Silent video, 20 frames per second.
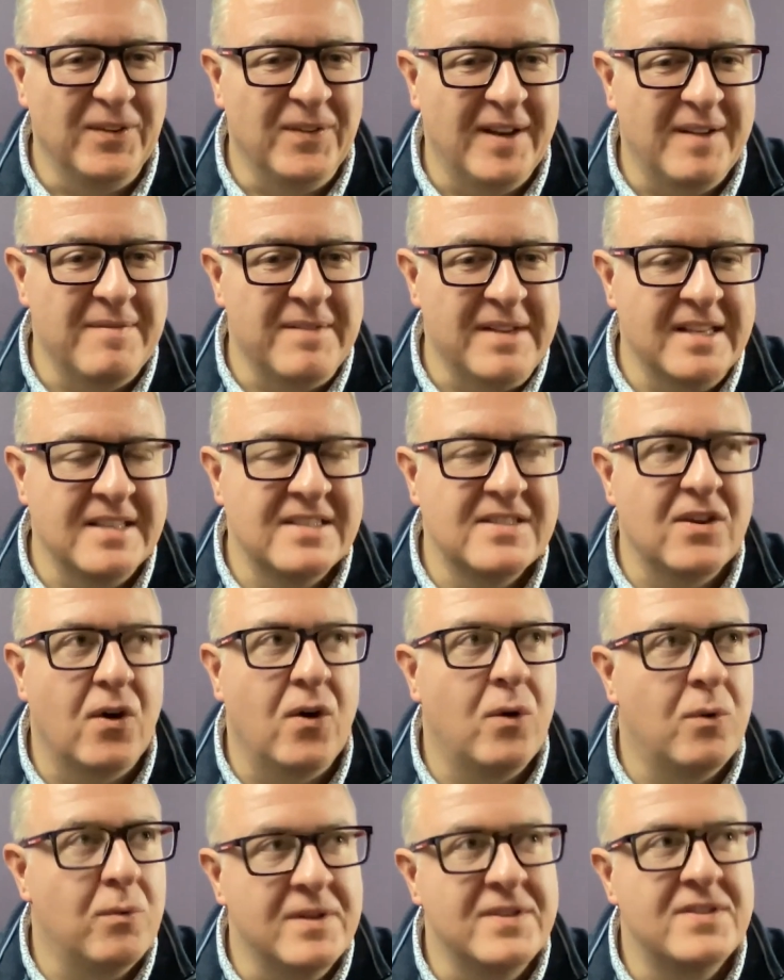I mean, it's
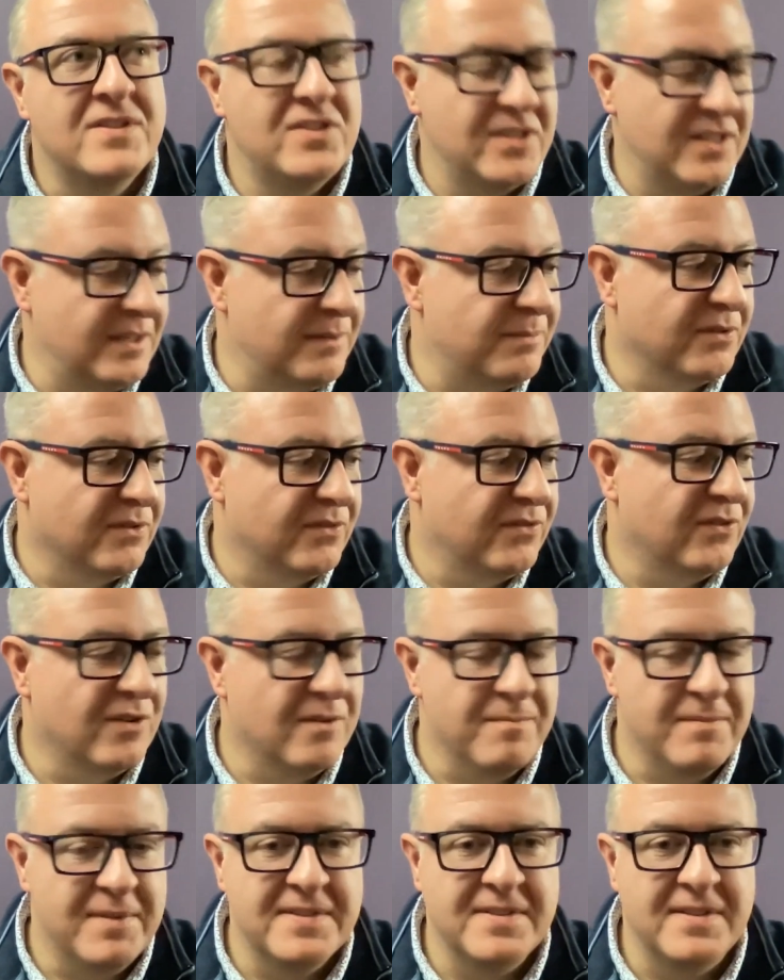always cheaper for
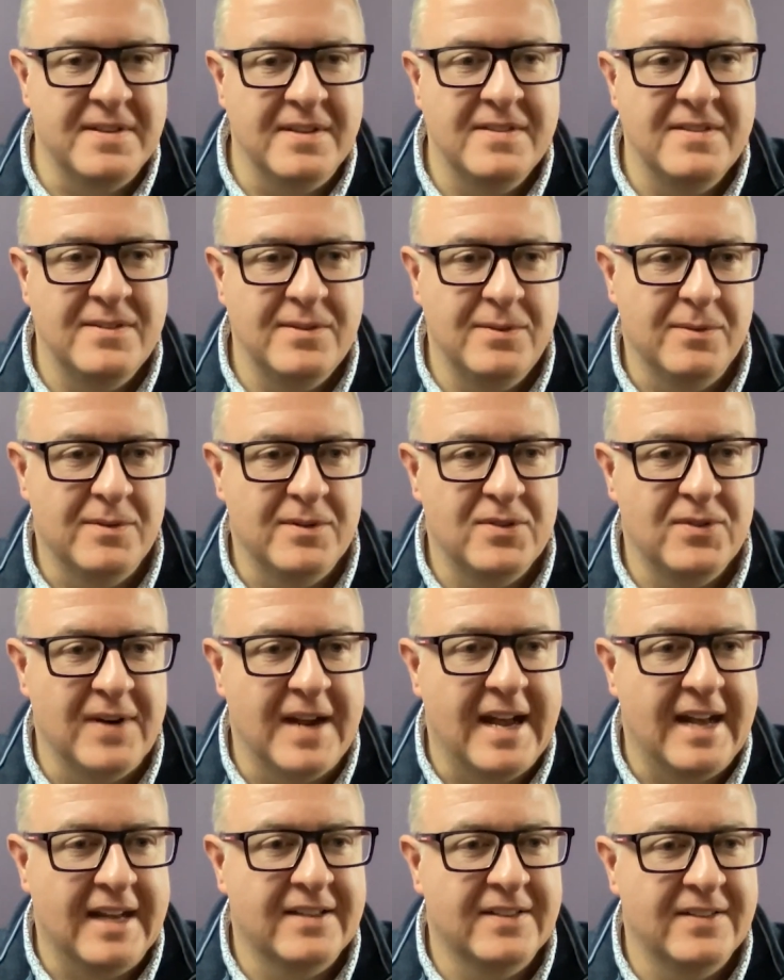a business to
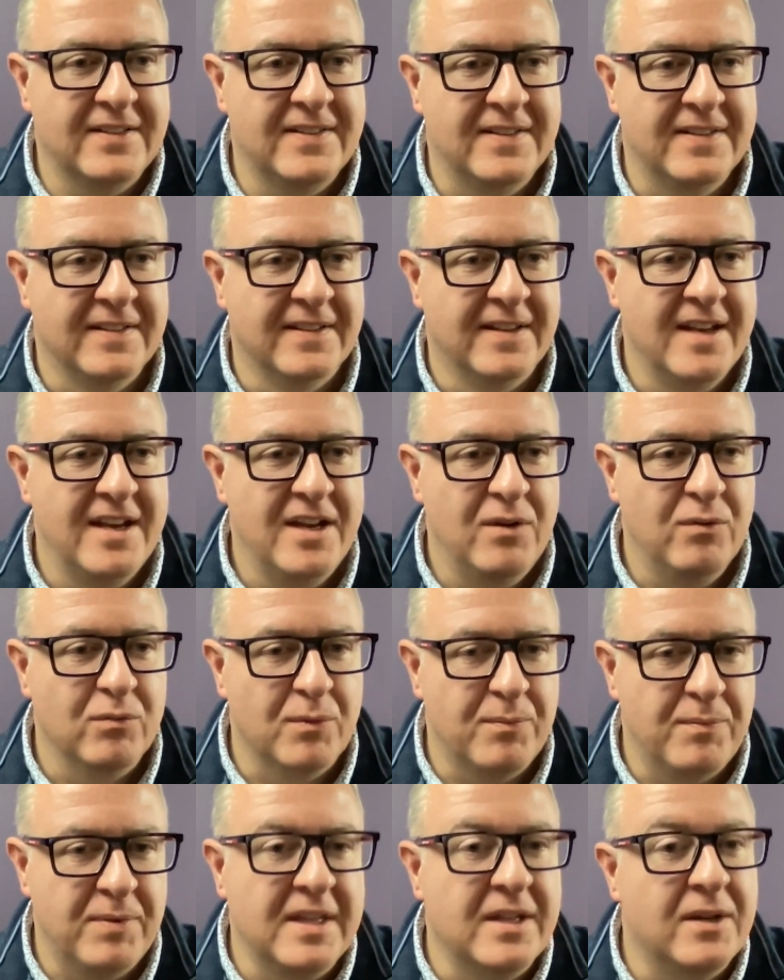attract
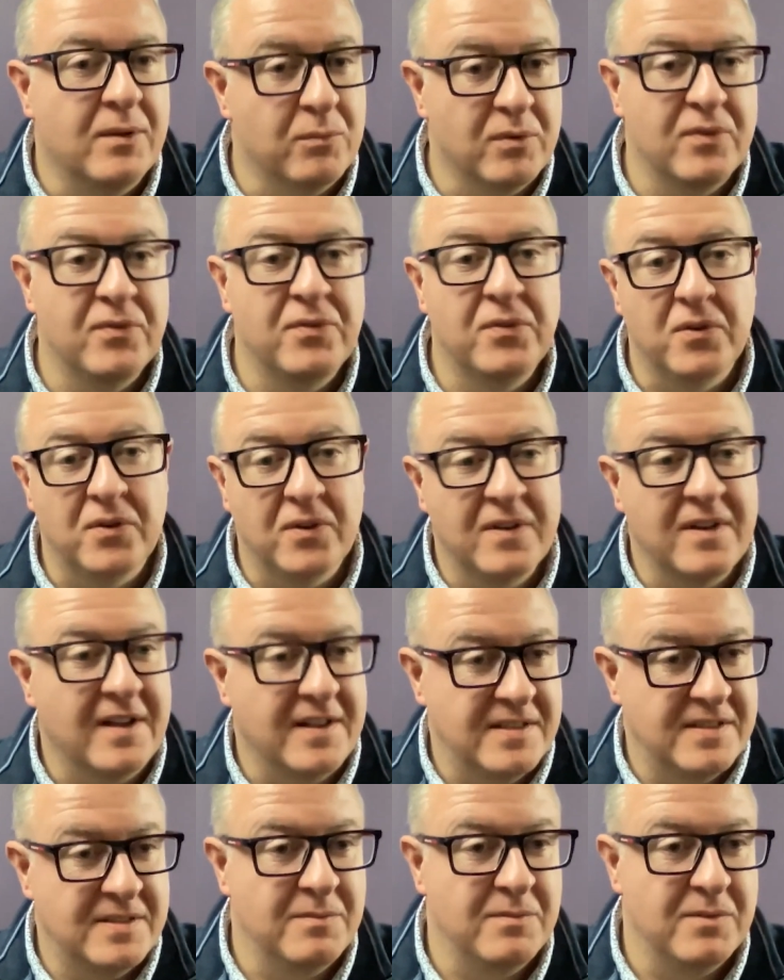repeat and referral
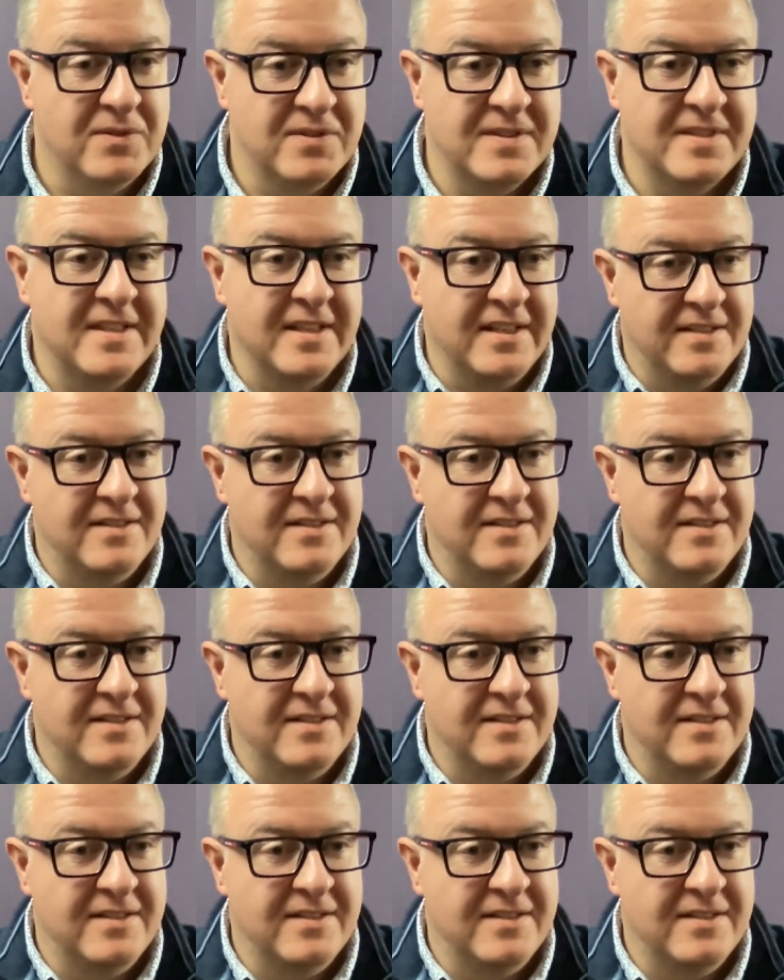customers than